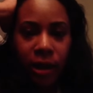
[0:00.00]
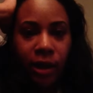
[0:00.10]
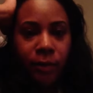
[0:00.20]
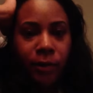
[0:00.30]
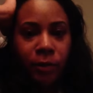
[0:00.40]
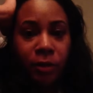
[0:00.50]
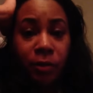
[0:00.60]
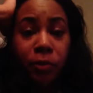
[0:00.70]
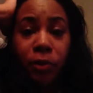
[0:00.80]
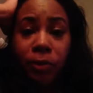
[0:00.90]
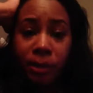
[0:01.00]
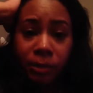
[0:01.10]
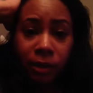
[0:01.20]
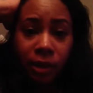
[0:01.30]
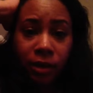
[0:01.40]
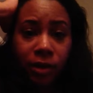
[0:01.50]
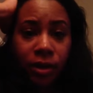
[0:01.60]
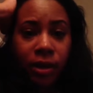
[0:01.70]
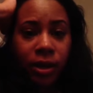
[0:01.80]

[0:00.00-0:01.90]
Um, there would have been more people there,